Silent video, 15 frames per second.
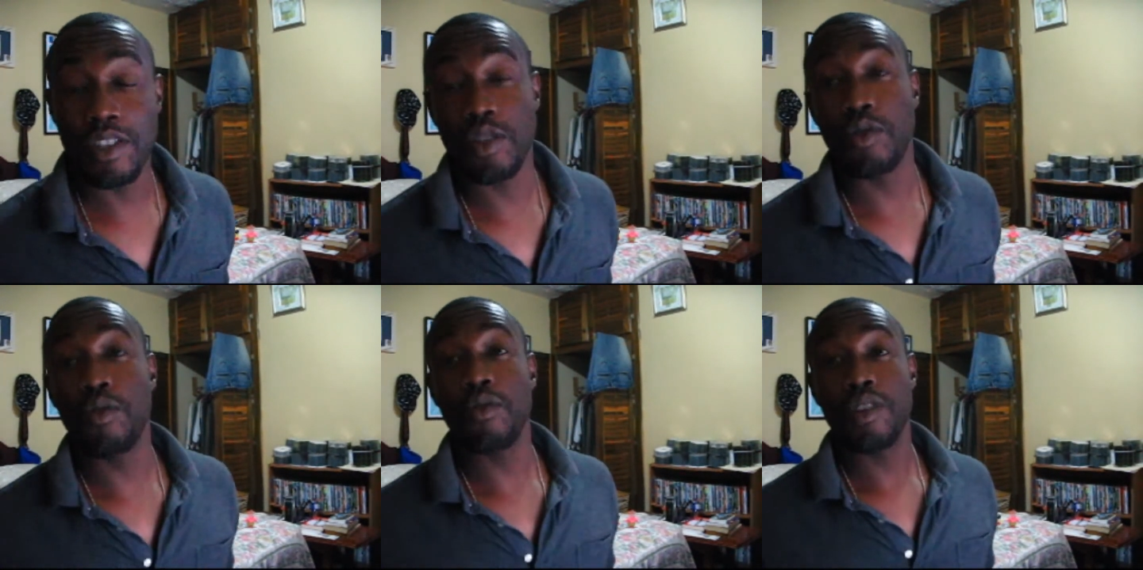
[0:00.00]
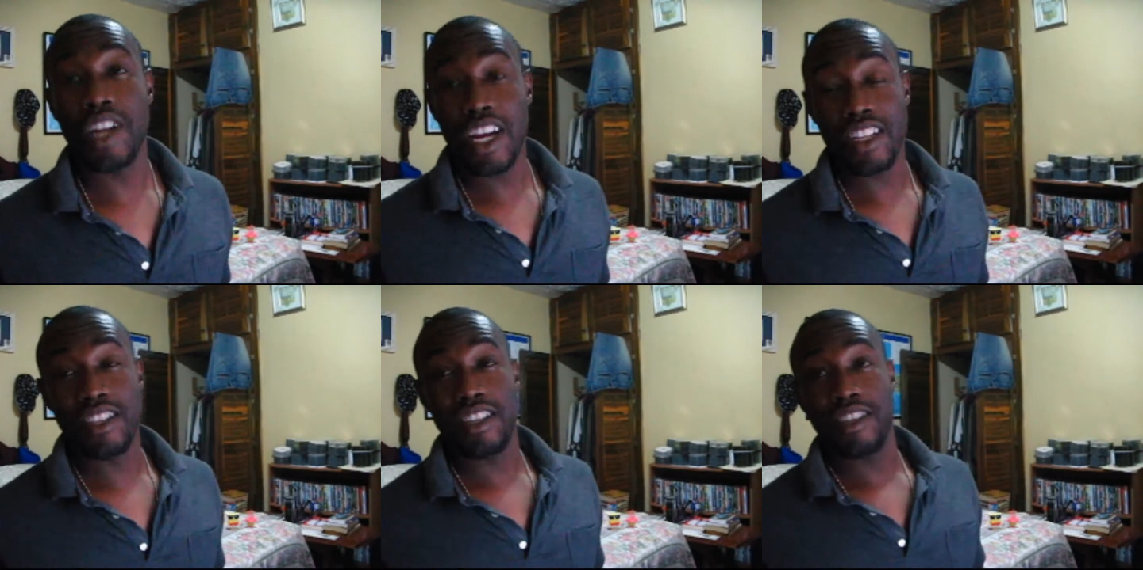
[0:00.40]
It's good
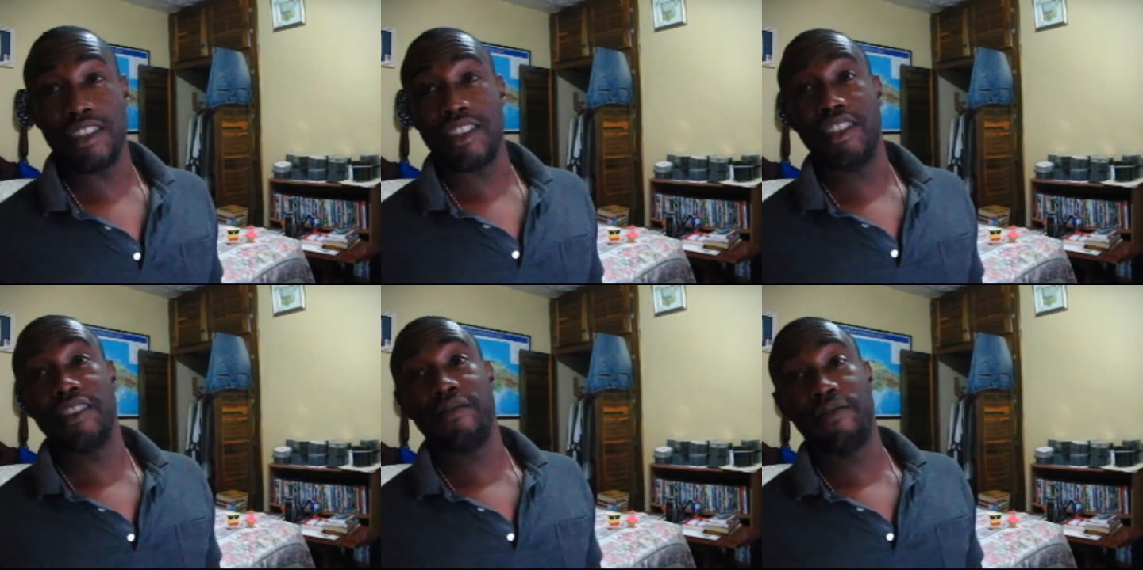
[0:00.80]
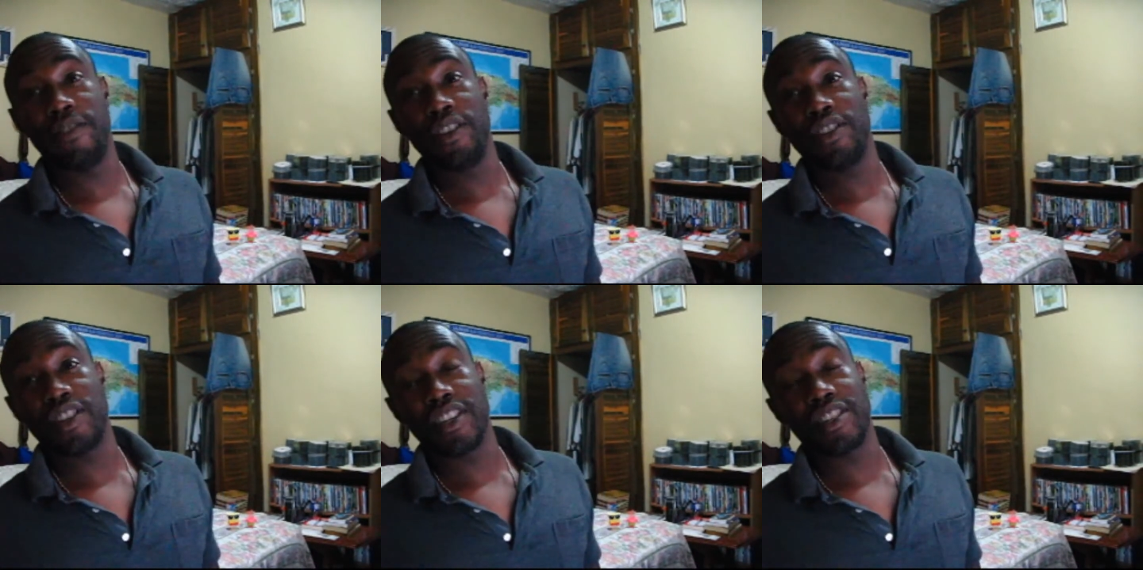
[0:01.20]
that he did
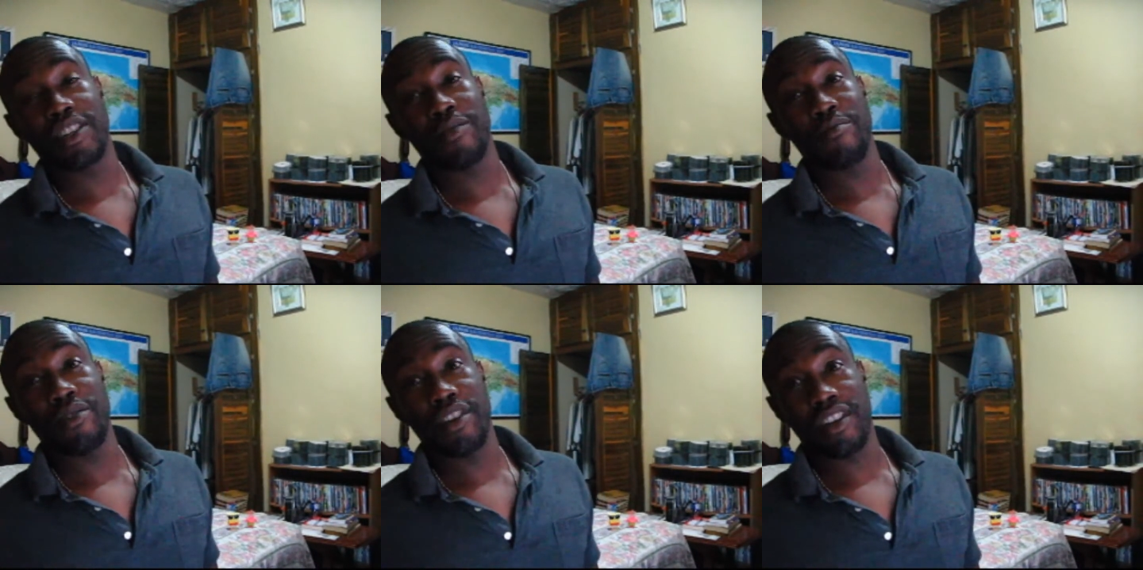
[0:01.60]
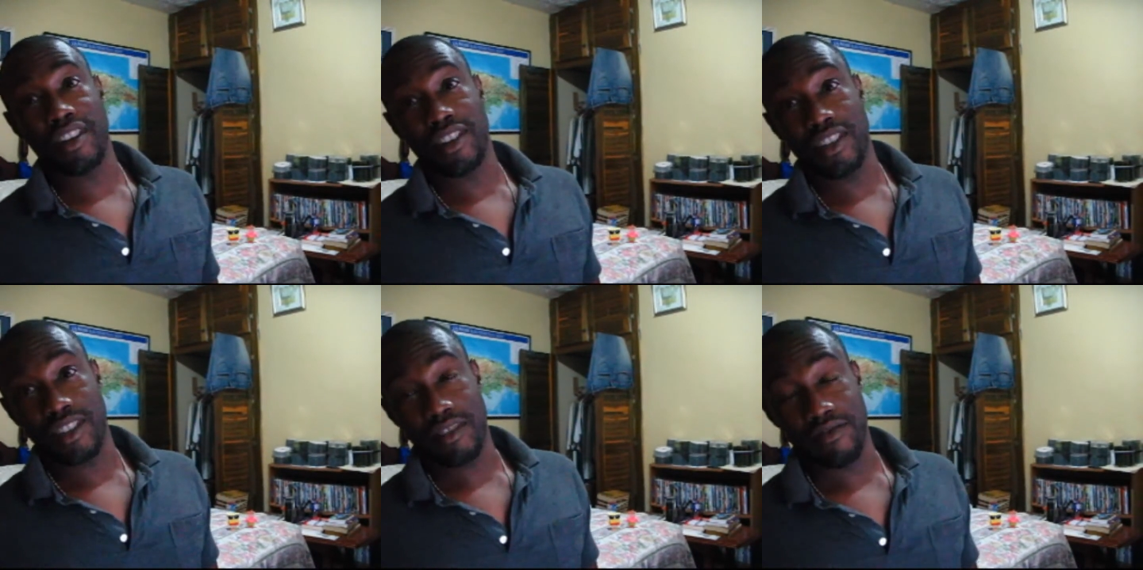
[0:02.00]
feature
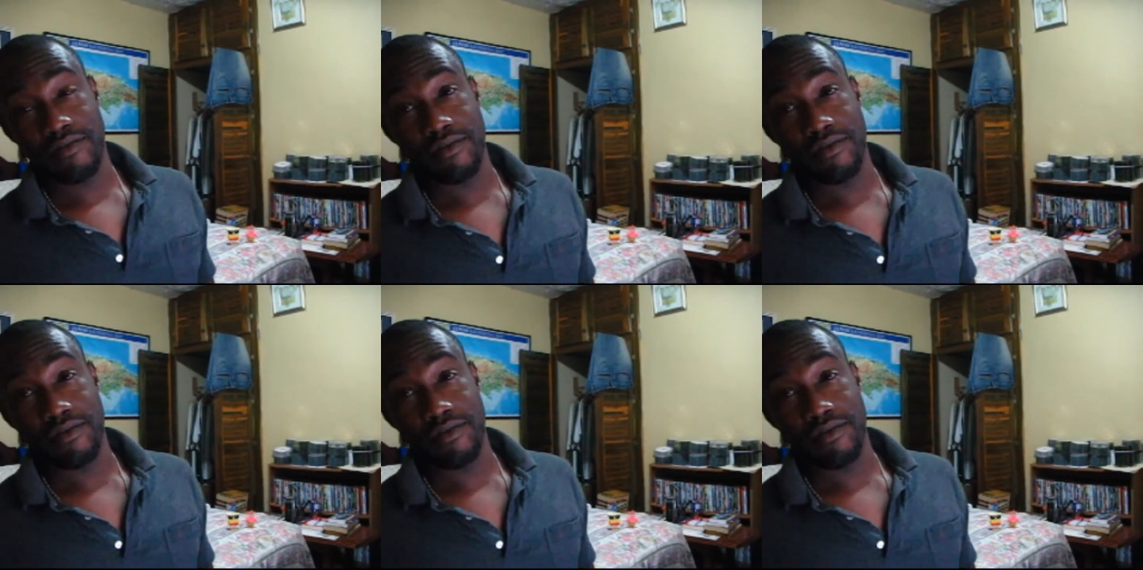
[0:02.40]
Jamaica